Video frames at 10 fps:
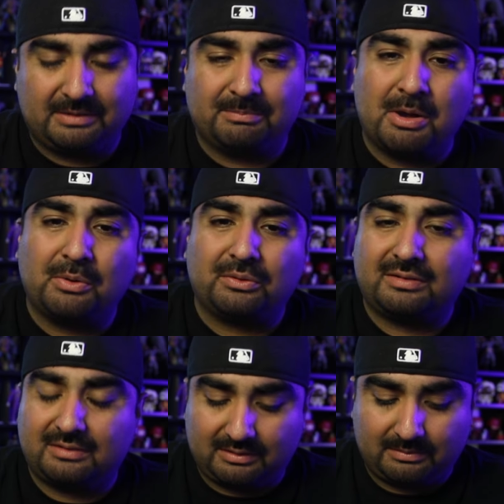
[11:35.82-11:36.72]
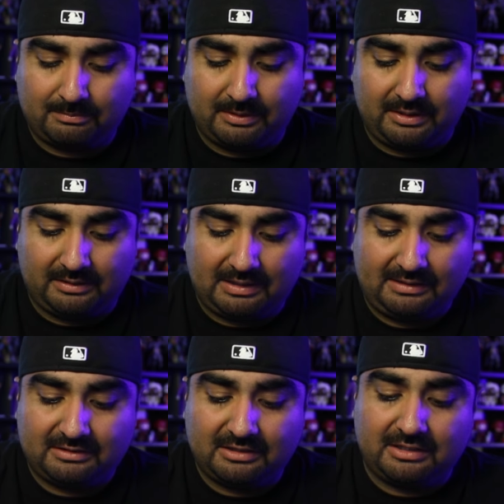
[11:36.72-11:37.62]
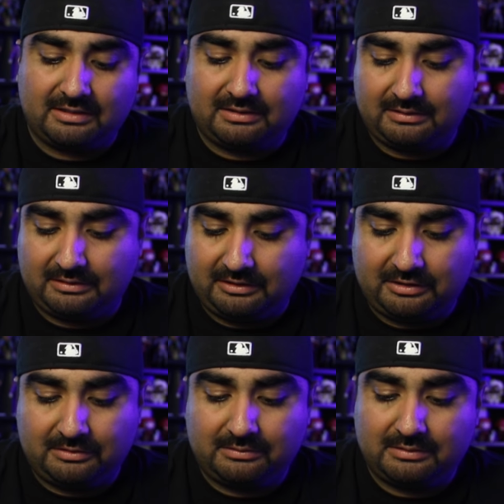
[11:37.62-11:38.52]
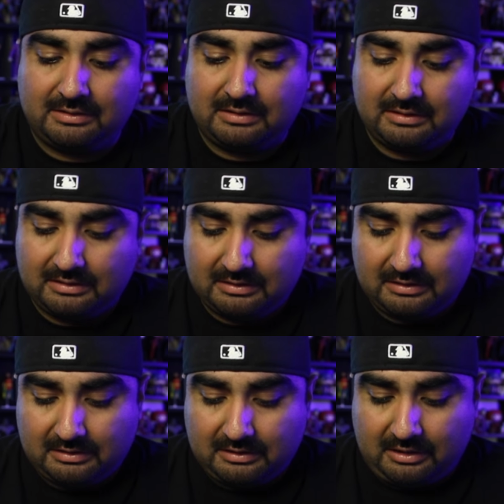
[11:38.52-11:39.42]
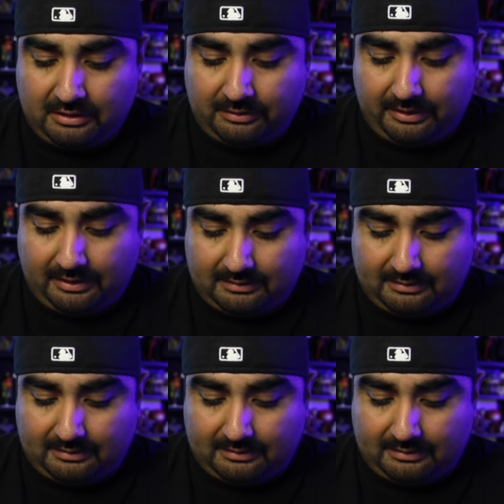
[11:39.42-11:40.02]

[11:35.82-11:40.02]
most, but that's good, you know. Alright,